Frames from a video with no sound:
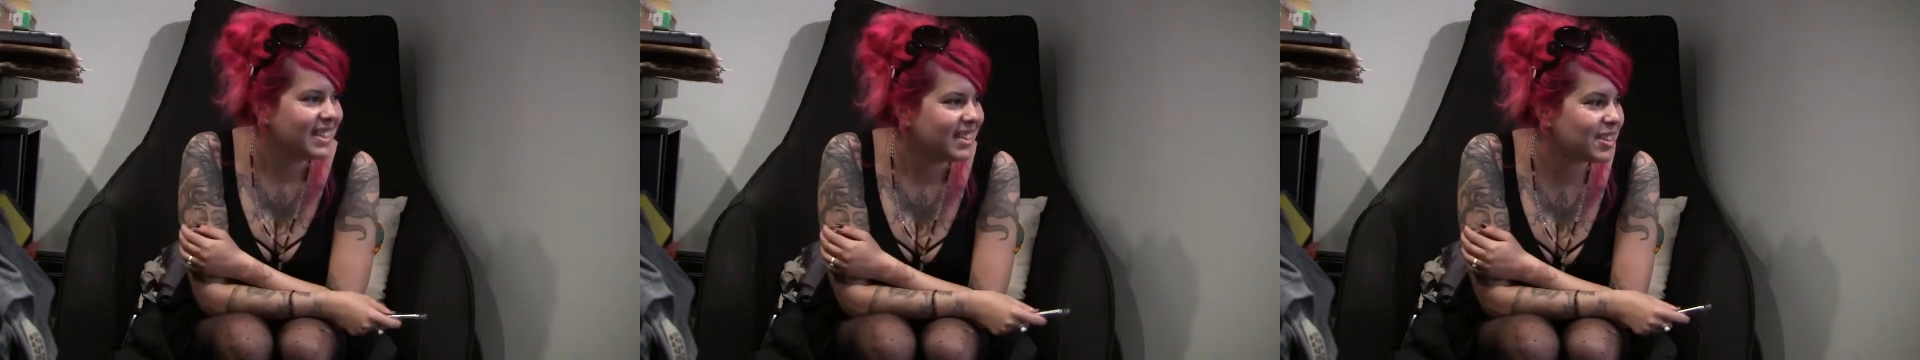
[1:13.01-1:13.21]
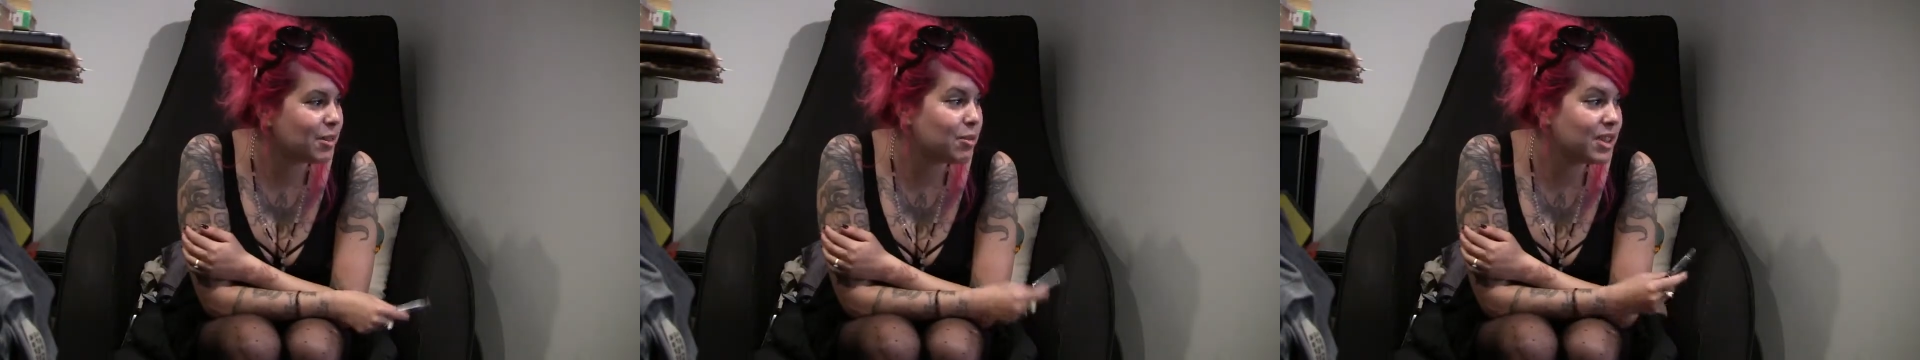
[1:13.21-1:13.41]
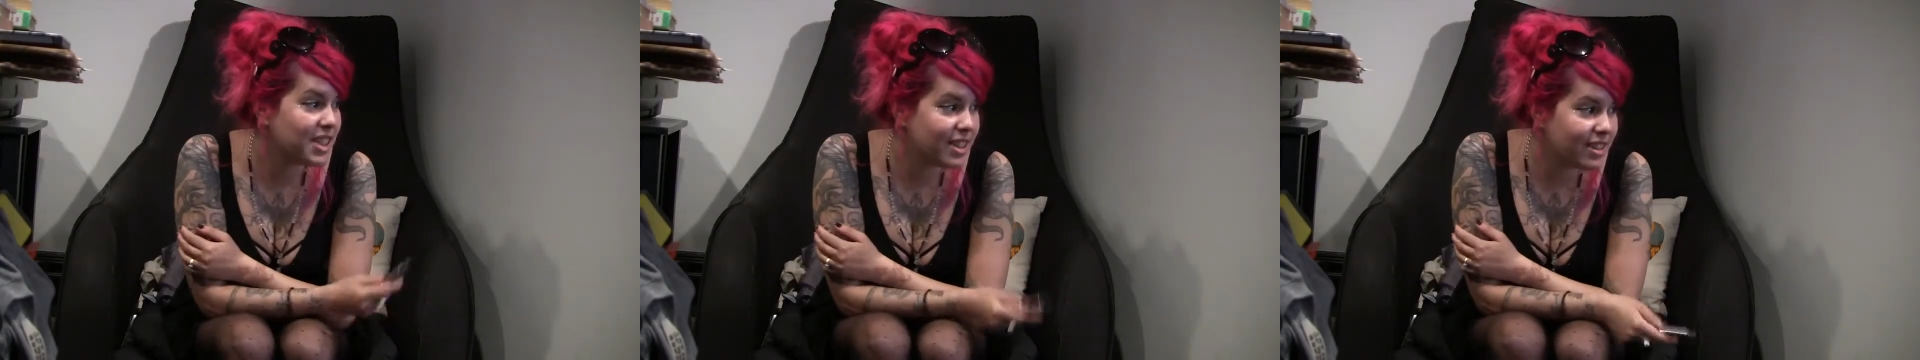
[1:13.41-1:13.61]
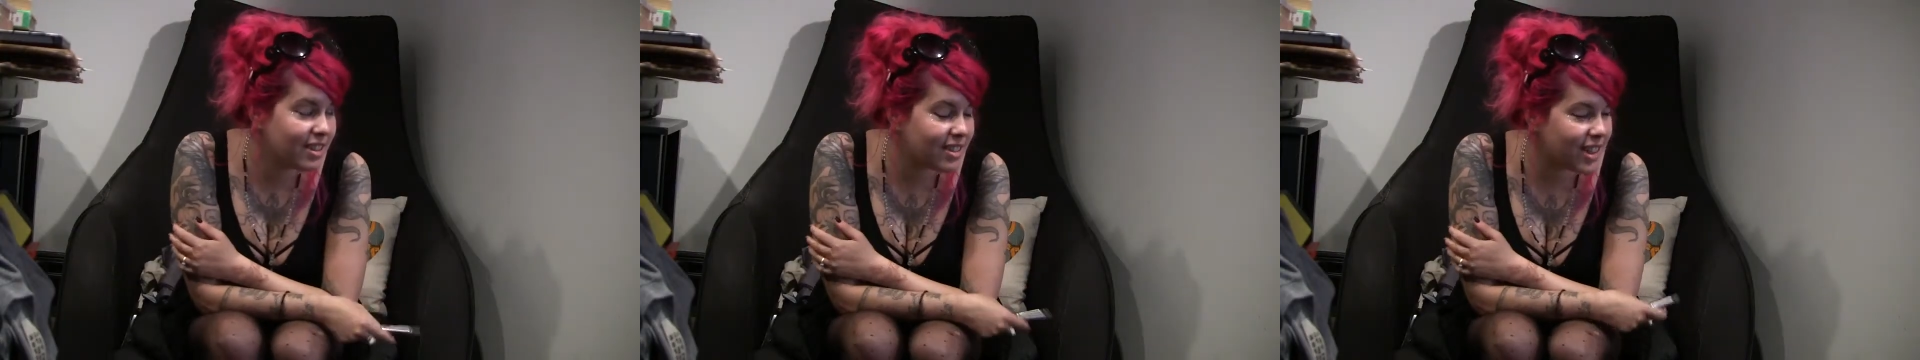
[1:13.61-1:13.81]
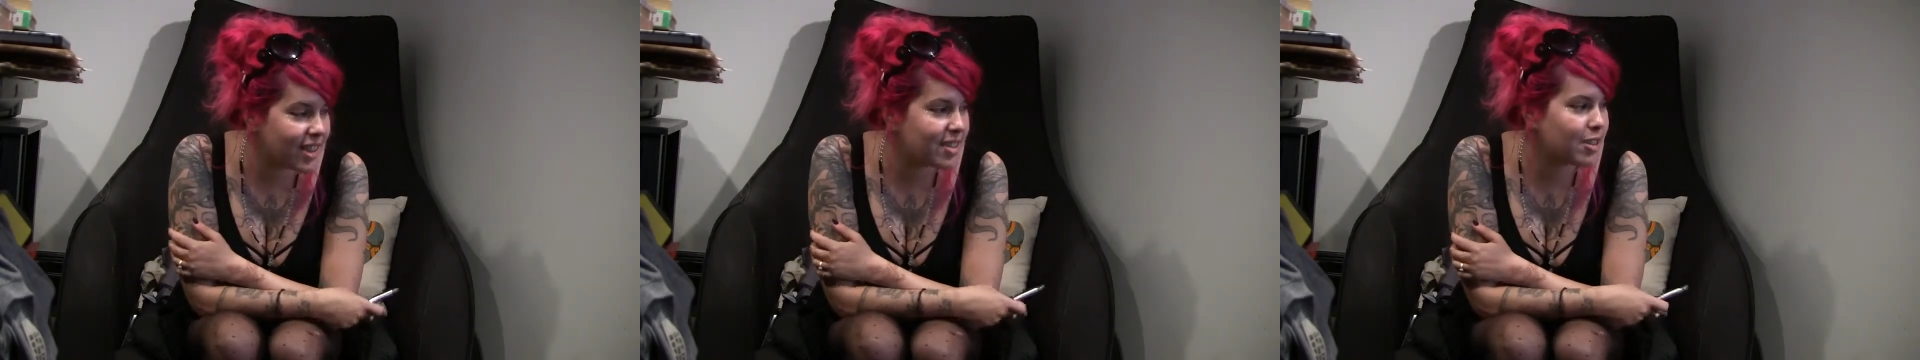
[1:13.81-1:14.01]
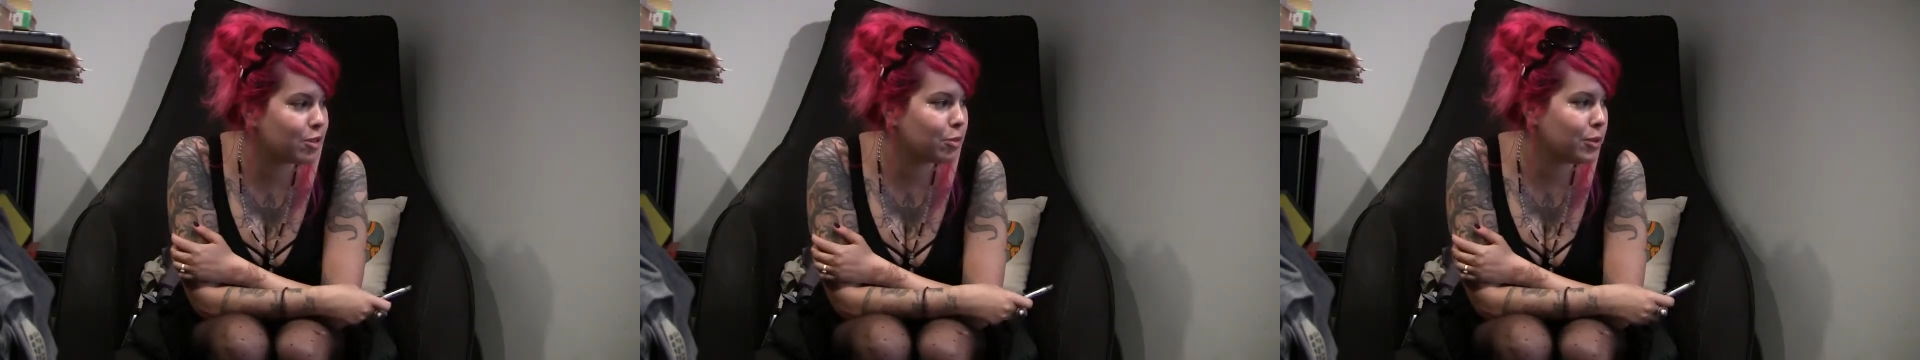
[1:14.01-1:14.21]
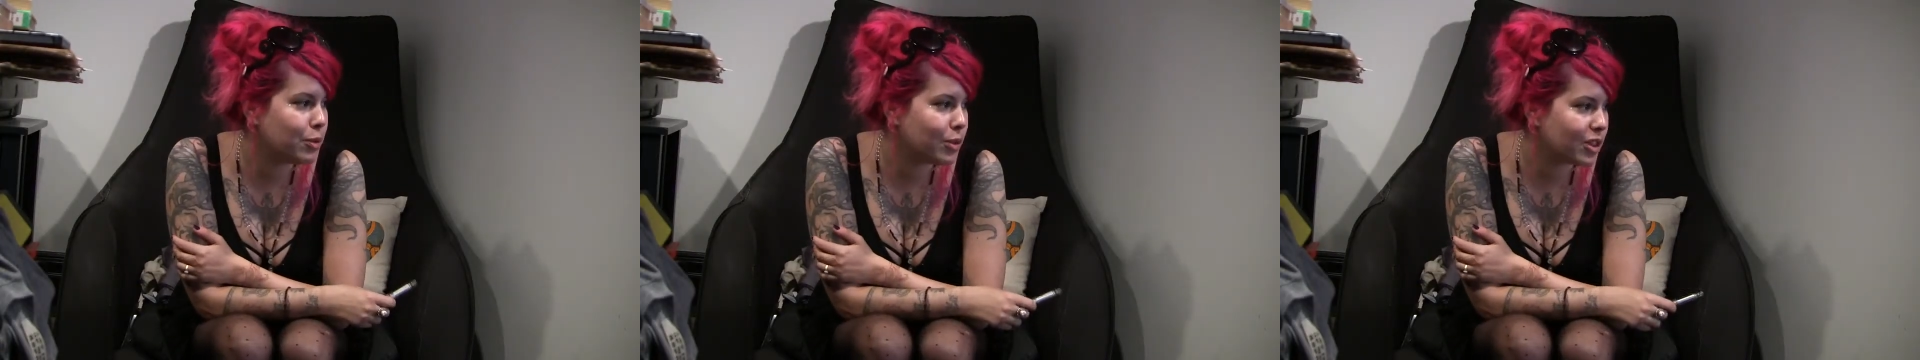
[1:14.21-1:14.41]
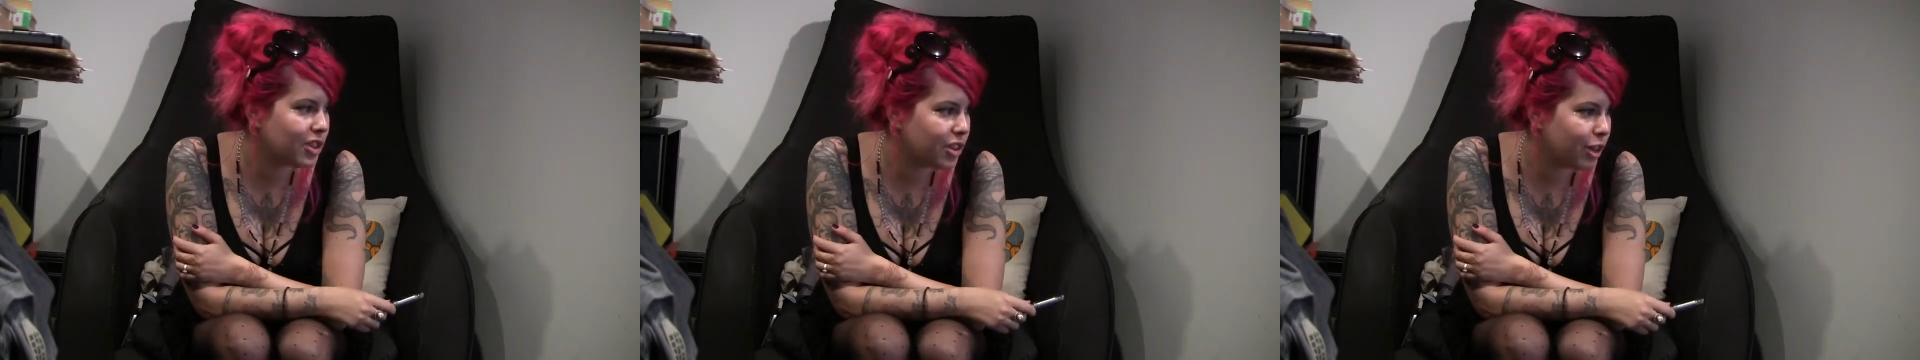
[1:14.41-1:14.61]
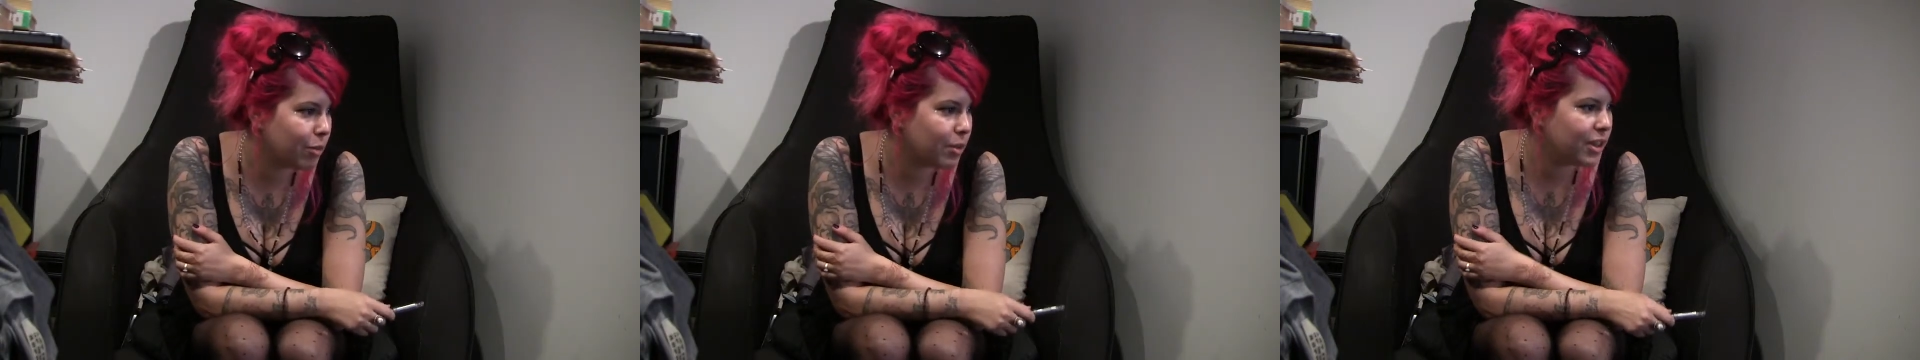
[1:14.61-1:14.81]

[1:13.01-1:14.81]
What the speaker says: So we did taxidermy workshop,